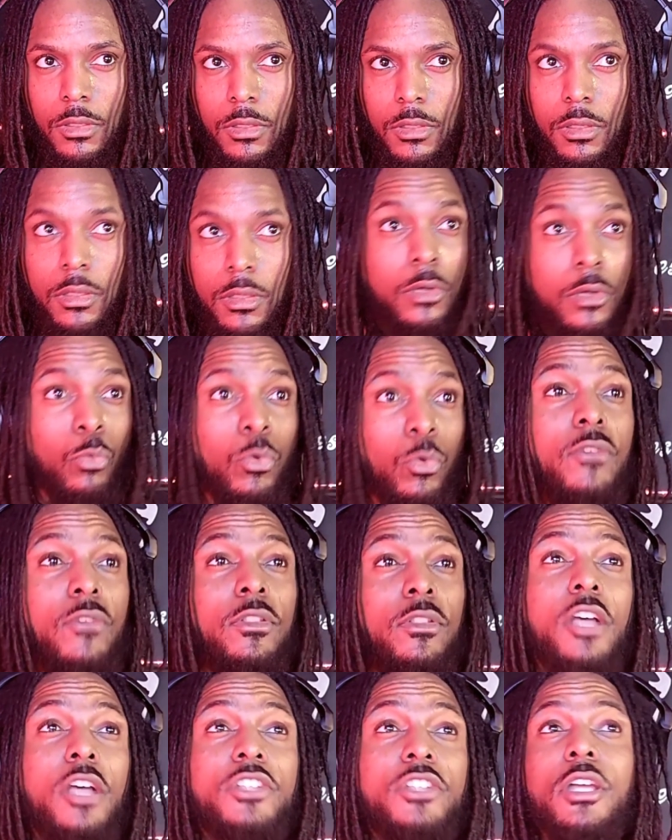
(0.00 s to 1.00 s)
We've
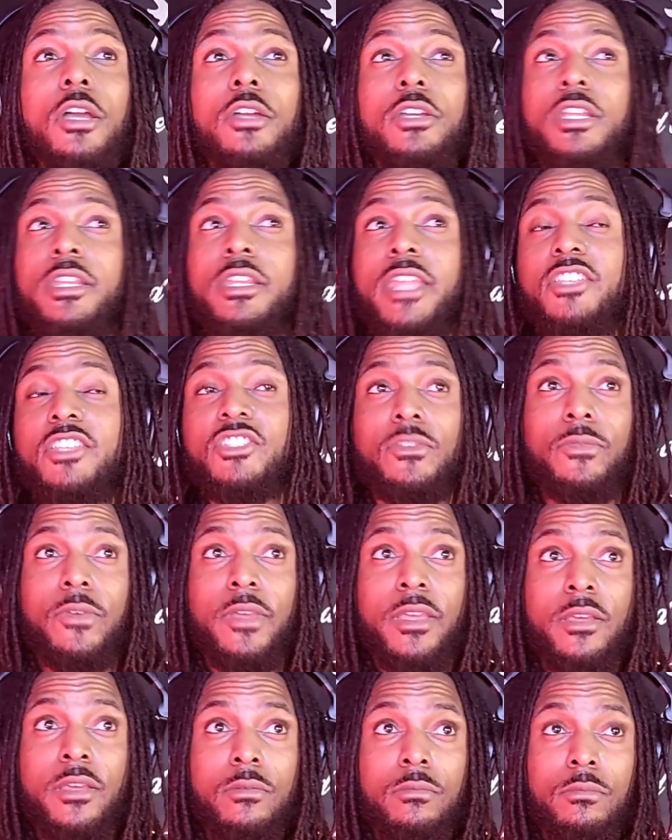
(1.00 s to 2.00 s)
lost our connection,
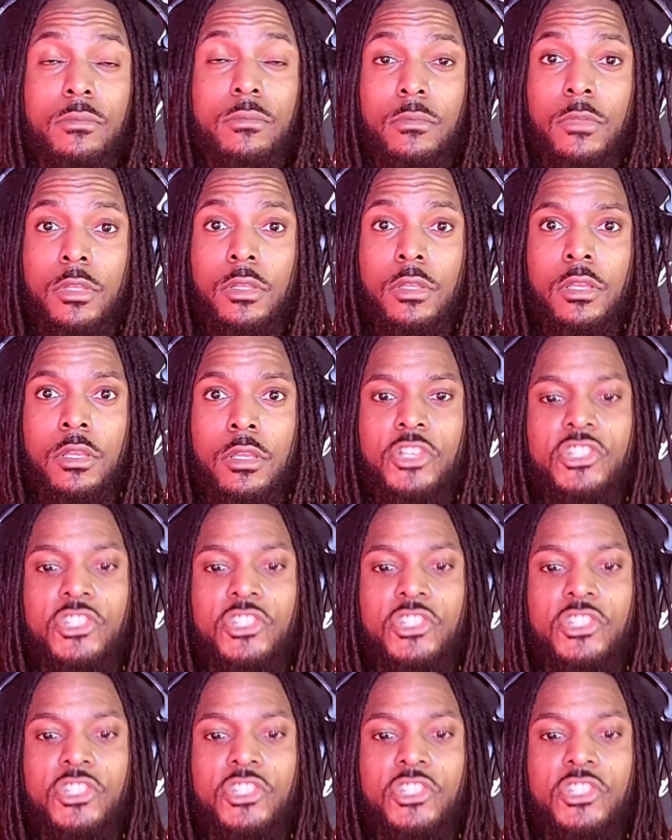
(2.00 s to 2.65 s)
fam. So